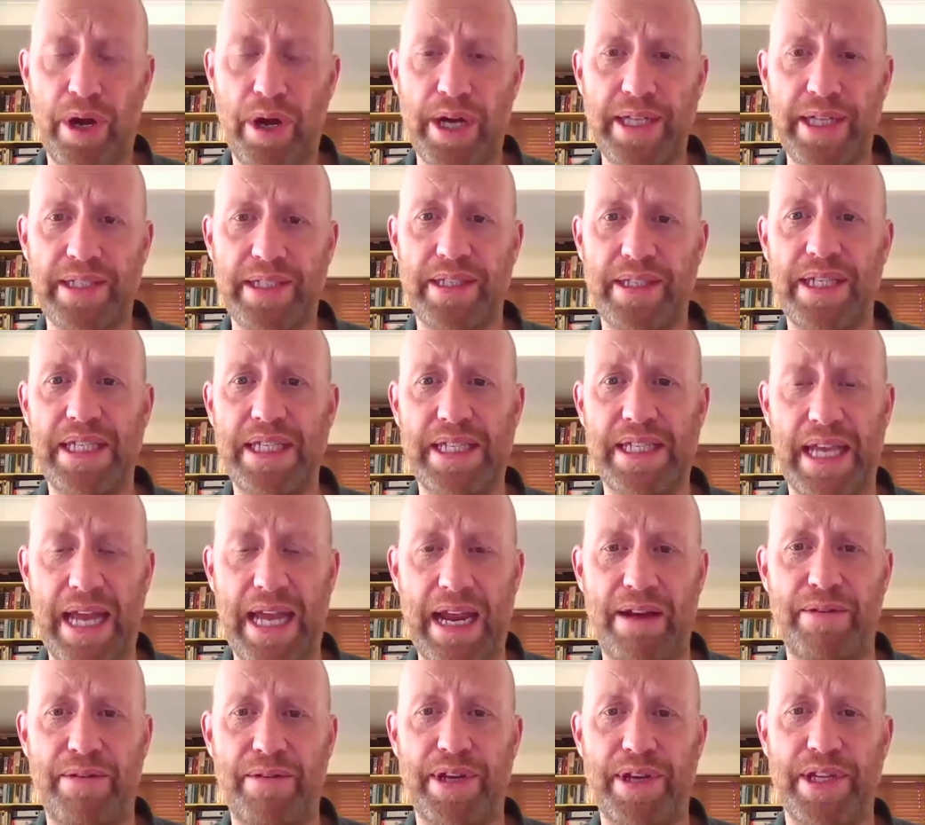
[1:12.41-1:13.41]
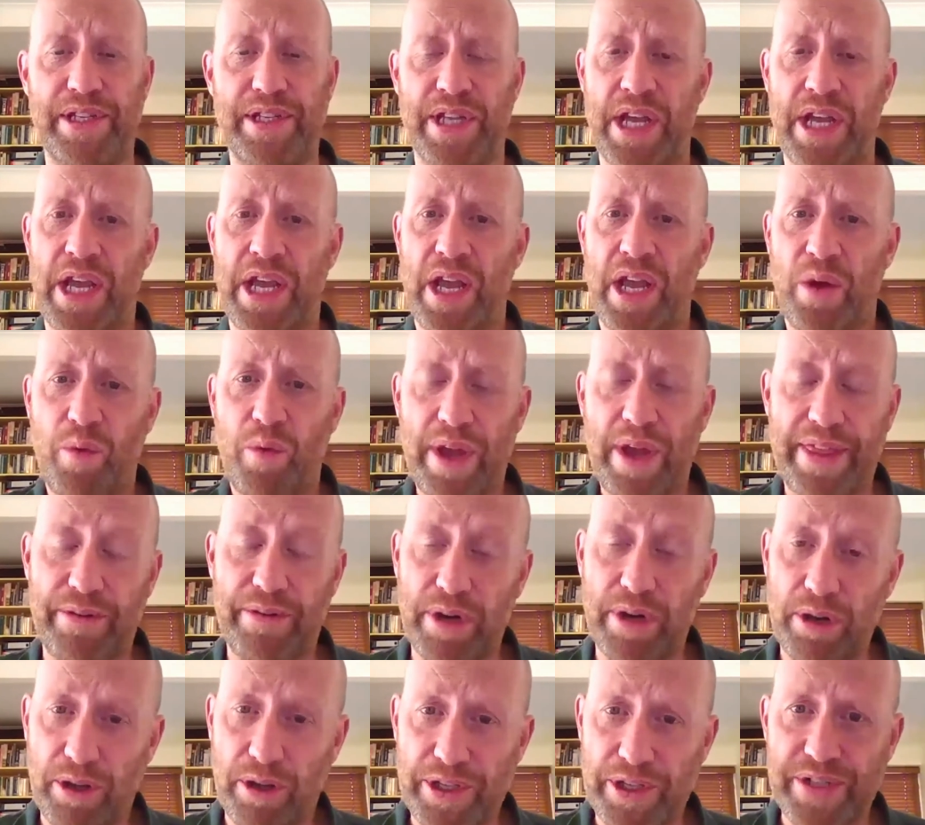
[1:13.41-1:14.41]
These are areas where there are
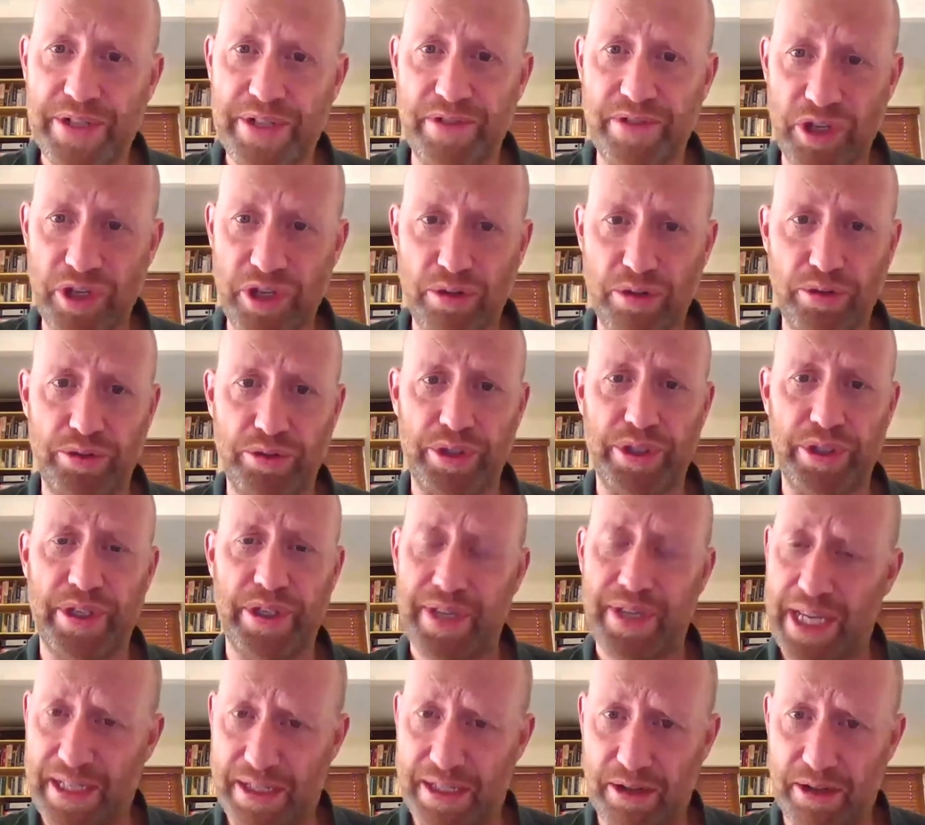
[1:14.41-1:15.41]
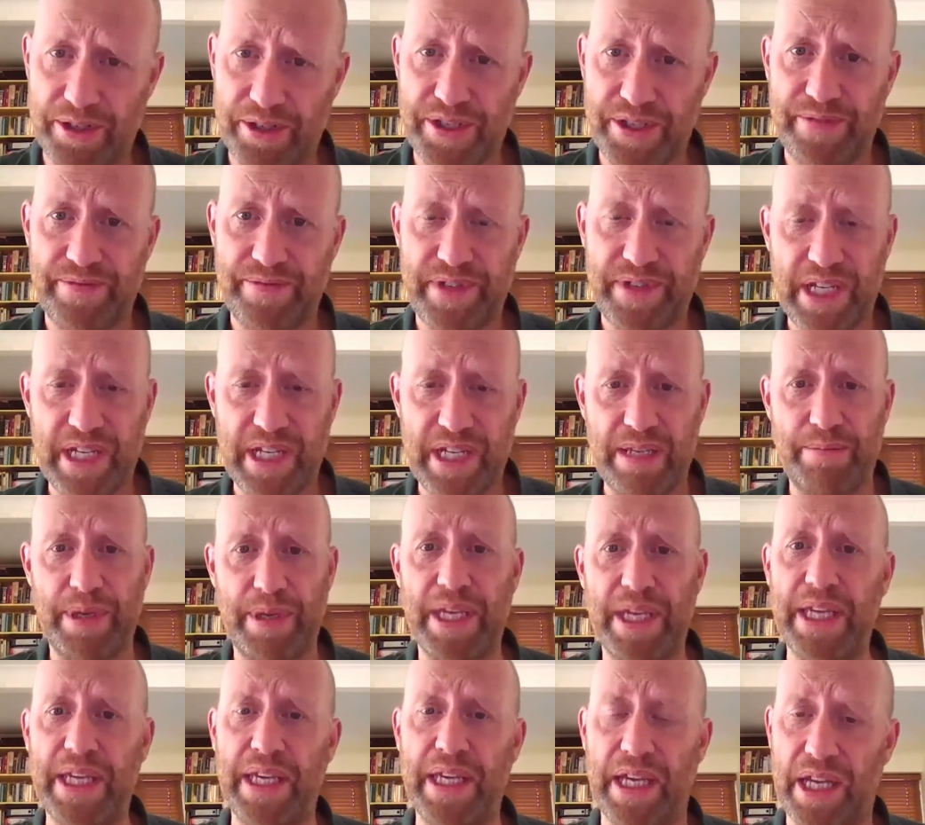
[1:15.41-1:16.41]
lots of children, there's lots of TB,
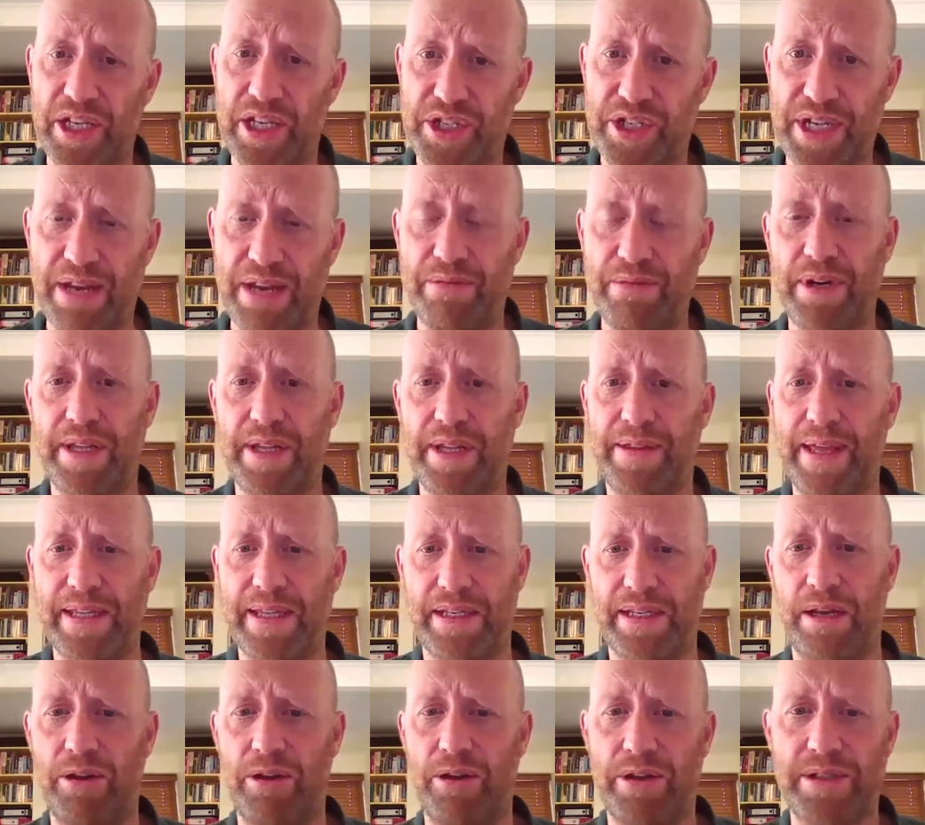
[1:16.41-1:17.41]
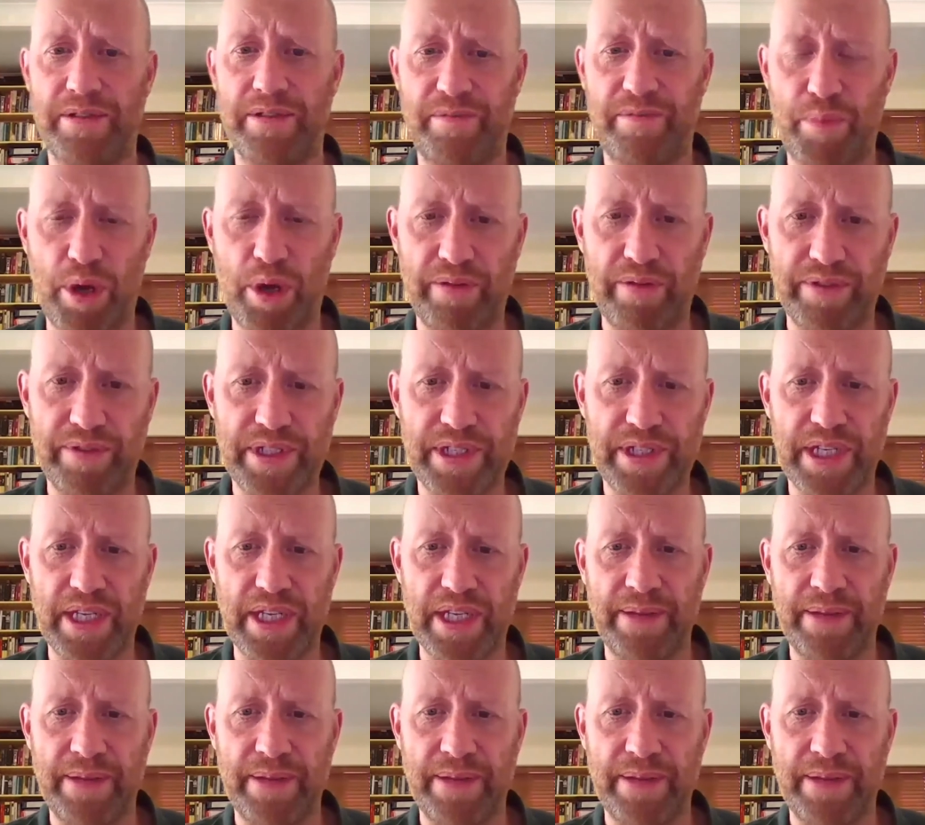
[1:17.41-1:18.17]
and generally there's a lot of poverty.